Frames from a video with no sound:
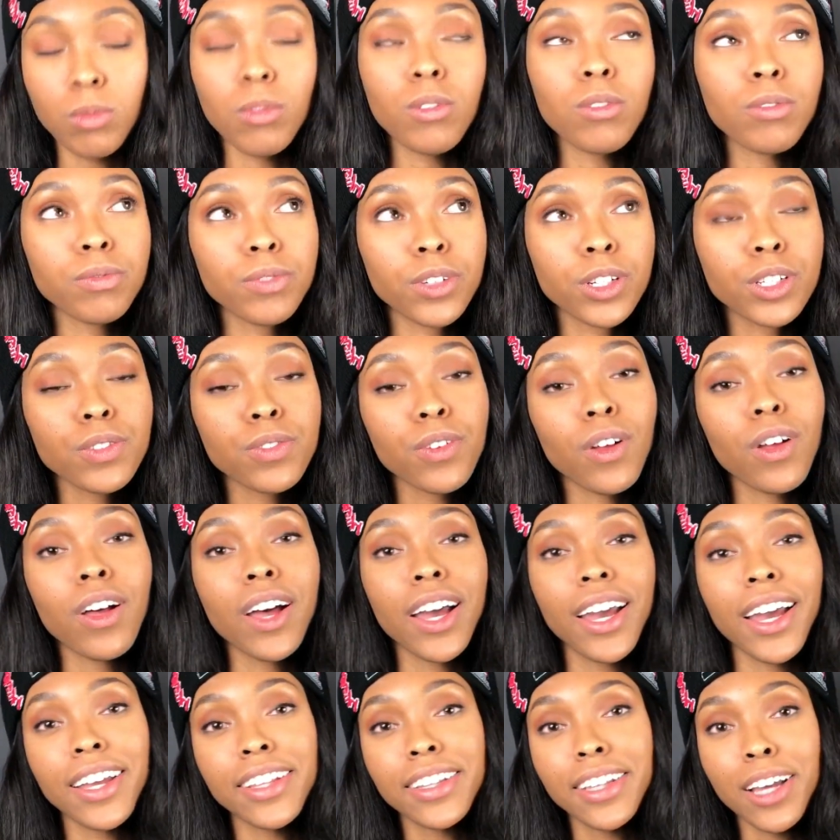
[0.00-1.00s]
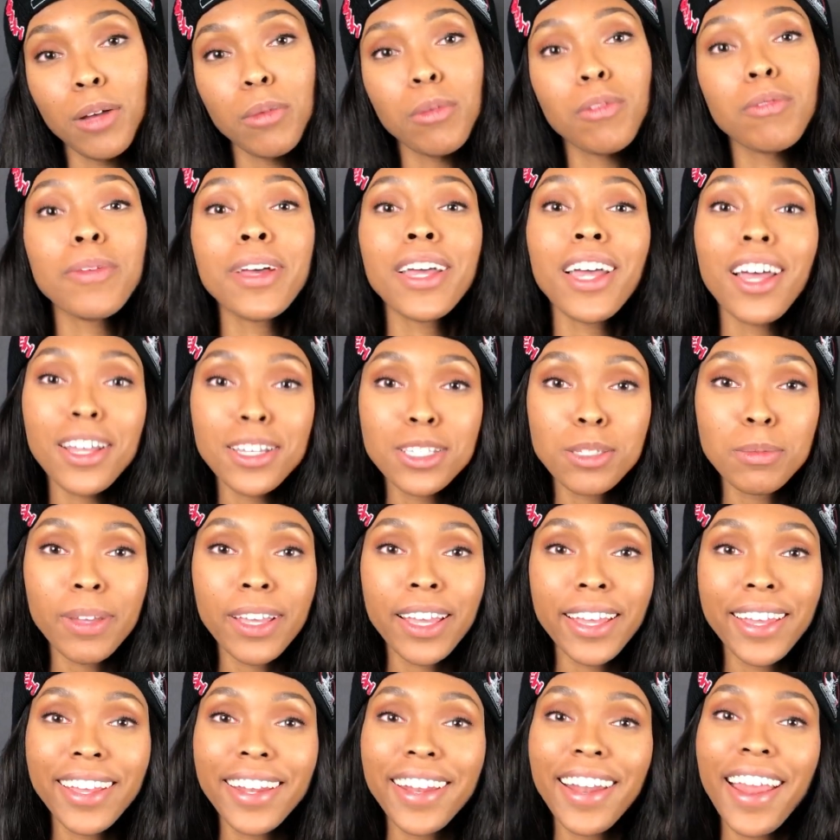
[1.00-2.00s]
well, first of all, I had the help of my
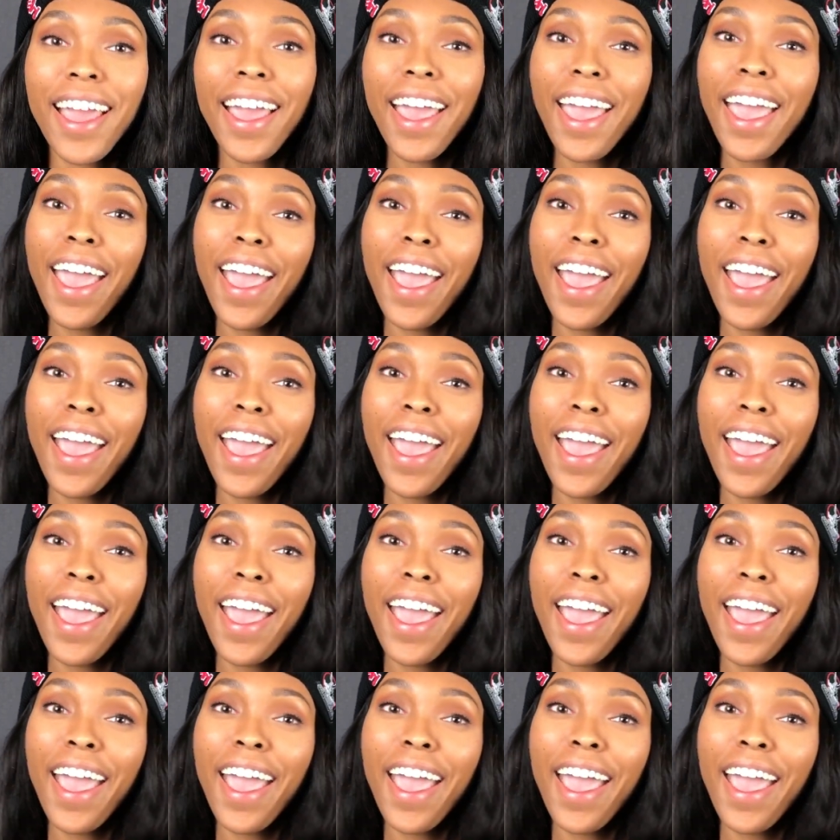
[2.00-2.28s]
husband.